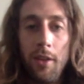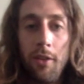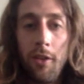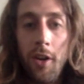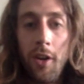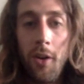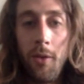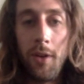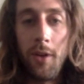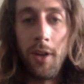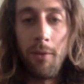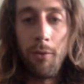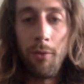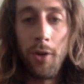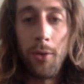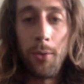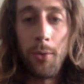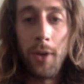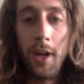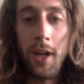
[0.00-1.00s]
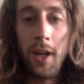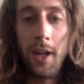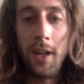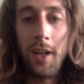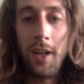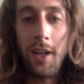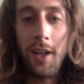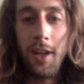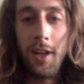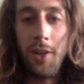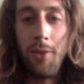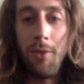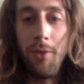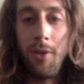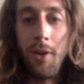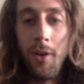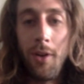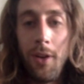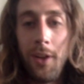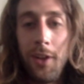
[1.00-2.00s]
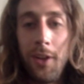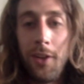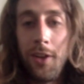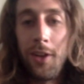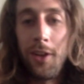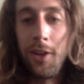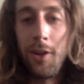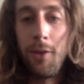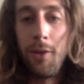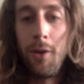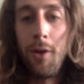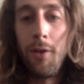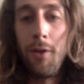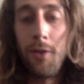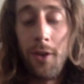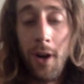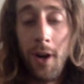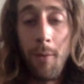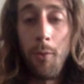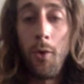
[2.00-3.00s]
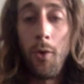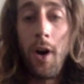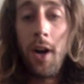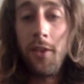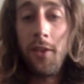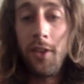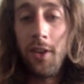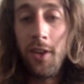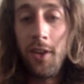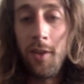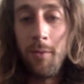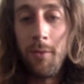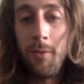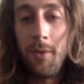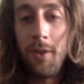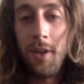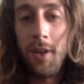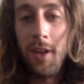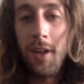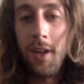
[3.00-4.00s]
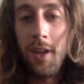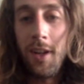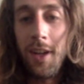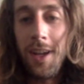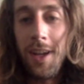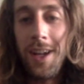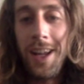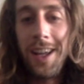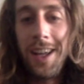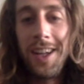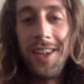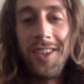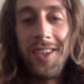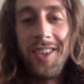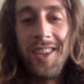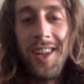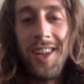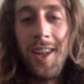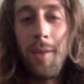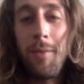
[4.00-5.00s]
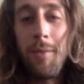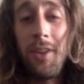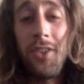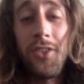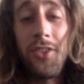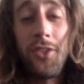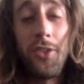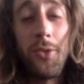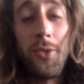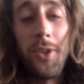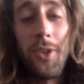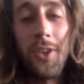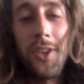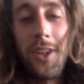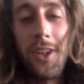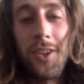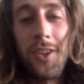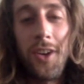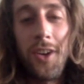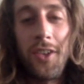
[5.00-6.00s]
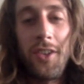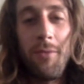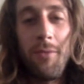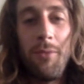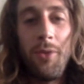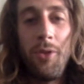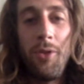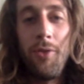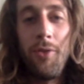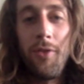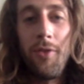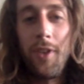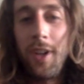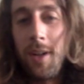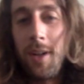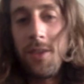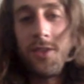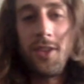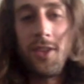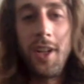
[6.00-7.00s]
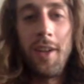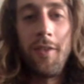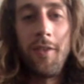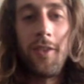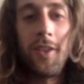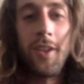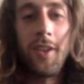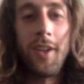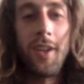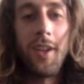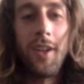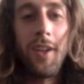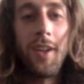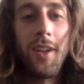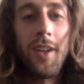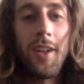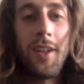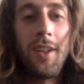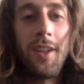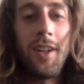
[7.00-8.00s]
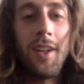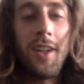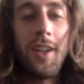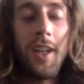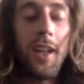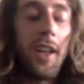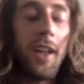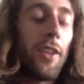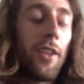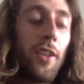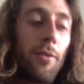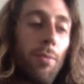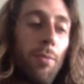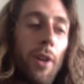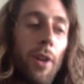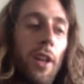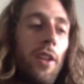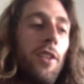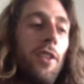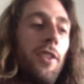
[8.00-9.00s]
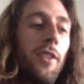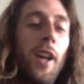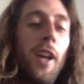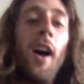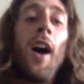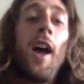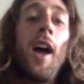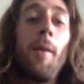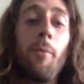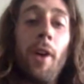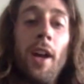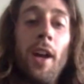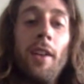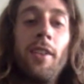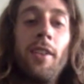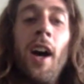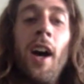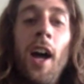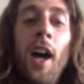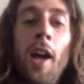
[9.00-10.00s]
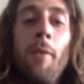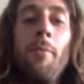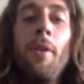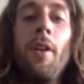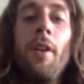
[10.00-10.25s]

going in one way, and you know that they're going to go over. I'm watching them, and I can see them as soon as they start to move, and I shift. And it's time, right? Time